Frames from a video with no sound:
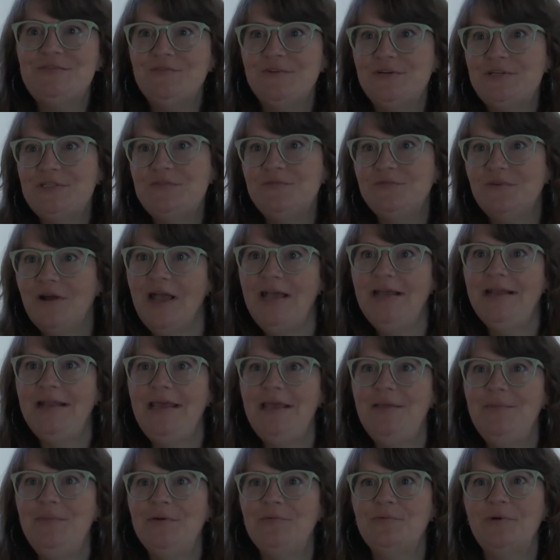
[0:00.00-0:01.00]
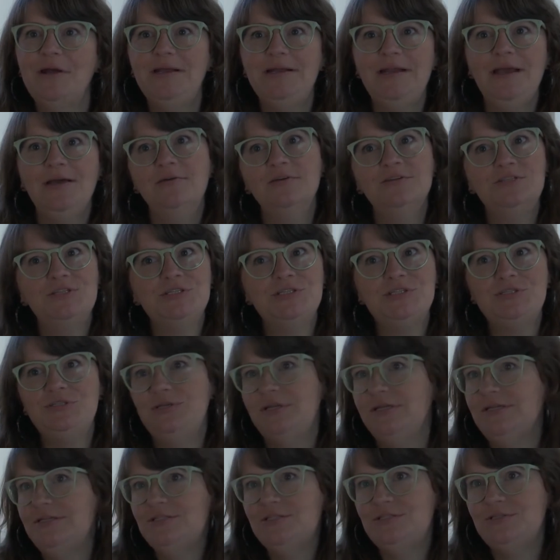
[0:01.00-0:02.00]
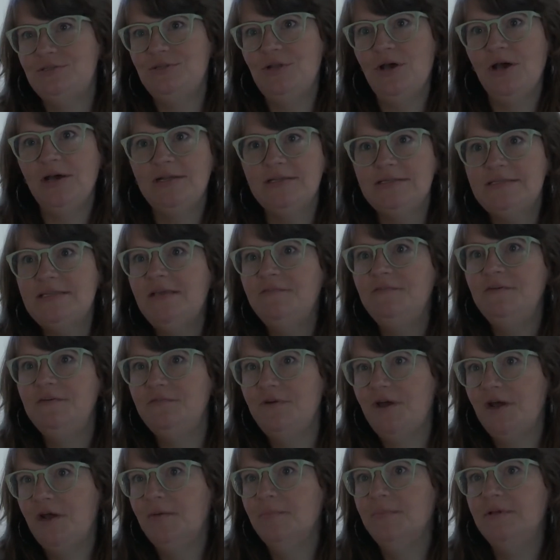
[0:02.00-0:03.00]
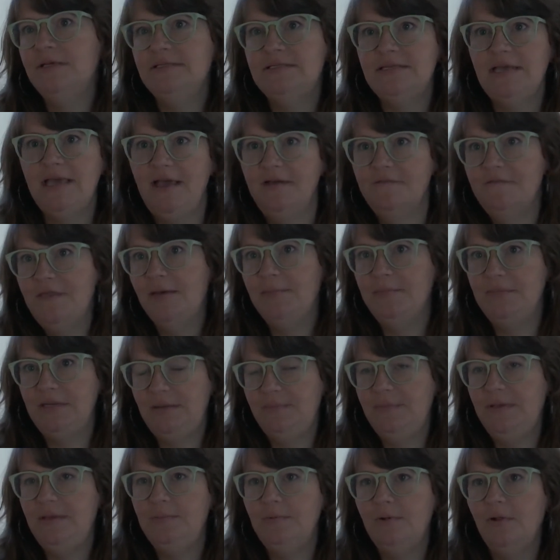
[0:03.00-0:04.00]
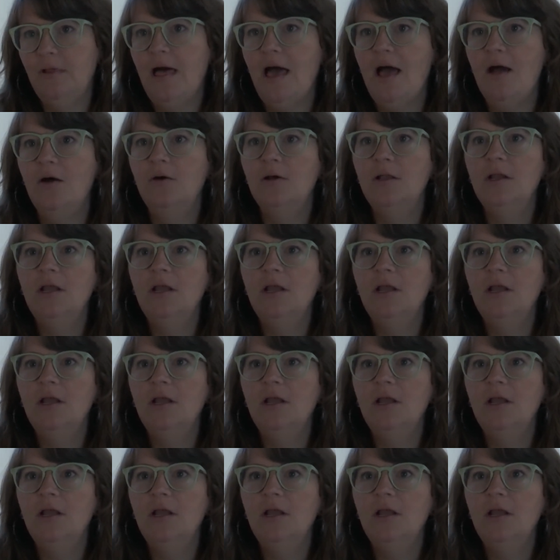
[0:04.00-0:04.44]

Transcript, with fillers: First Friday, but right now it's just it's not a safe environment to have that many people out.